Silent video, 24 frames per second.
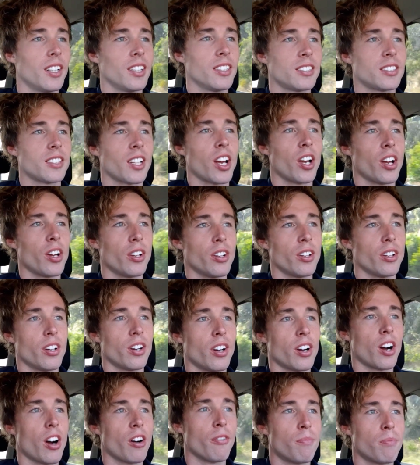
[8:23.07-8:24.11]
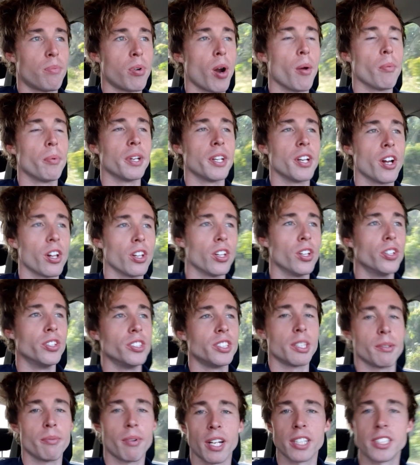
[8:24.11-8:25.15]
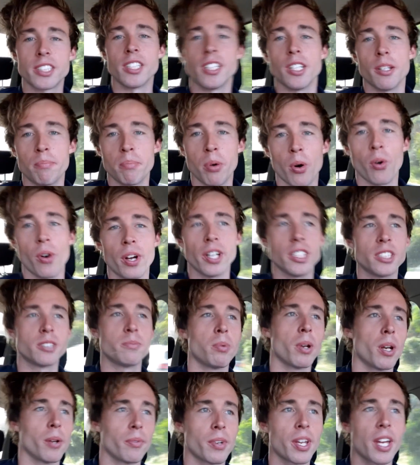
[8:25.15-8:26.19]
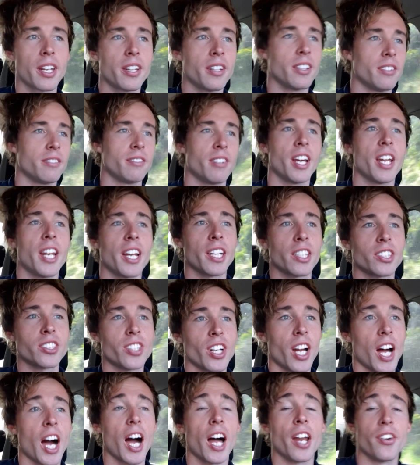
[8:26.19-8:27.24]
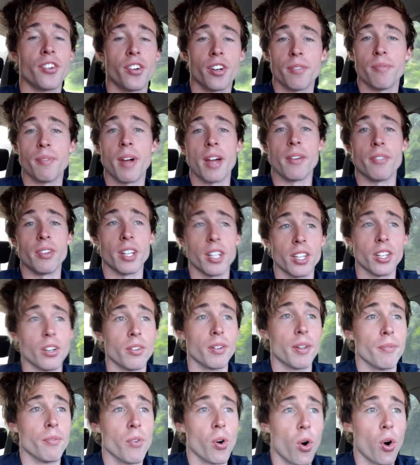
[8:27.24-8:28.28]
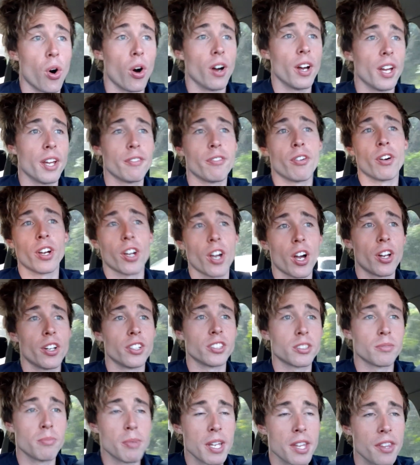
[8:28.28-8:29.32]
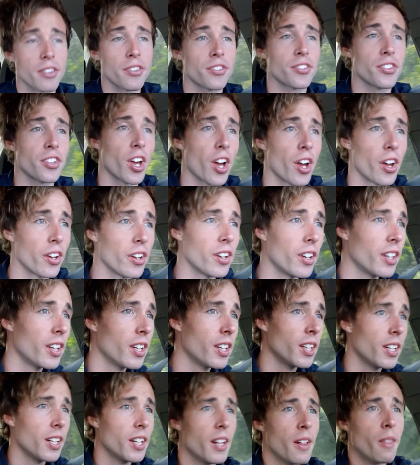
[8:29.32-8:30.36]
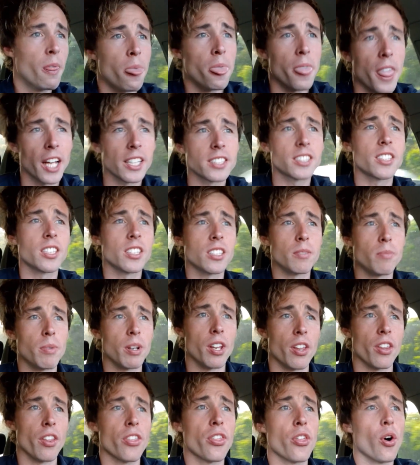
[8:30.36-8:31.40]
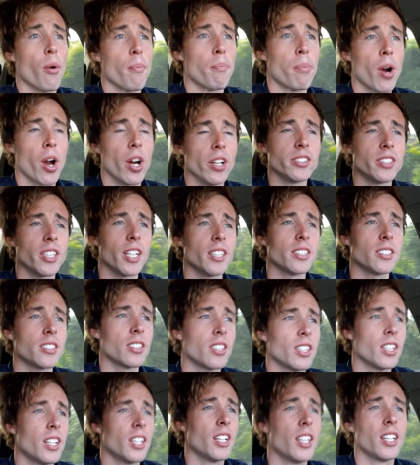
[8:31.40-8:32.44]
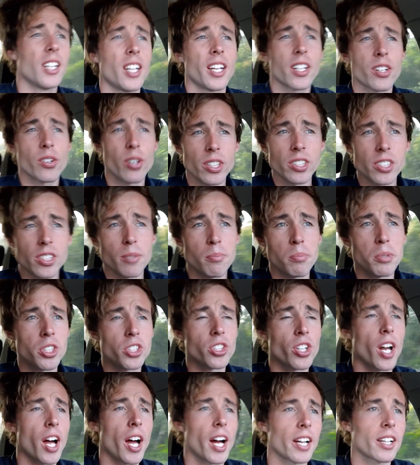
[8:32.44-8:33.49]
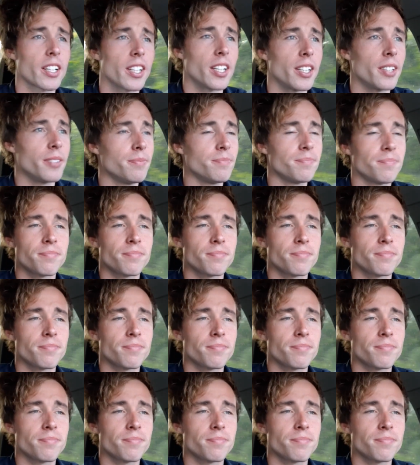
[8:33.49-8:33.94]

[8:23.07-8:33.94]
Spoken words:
So I'm probably not losing much in the points, but I'm getting an extra 100, maybe a little bit more if I go to Smith. So that's just a bit of the thought process. Christian Petrarca,